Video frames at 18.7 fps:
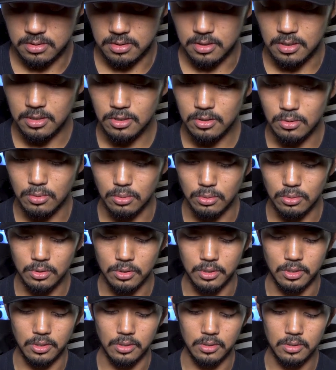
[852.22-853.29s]
This is cool
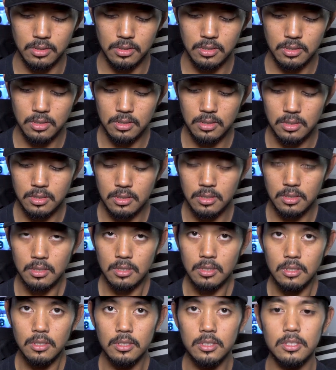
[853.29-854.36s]
though.
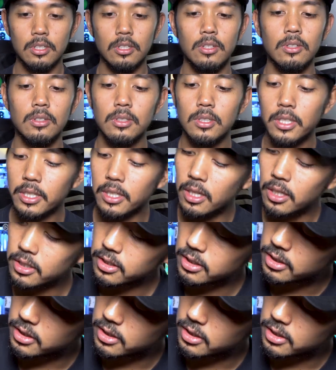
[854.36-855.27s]
So like on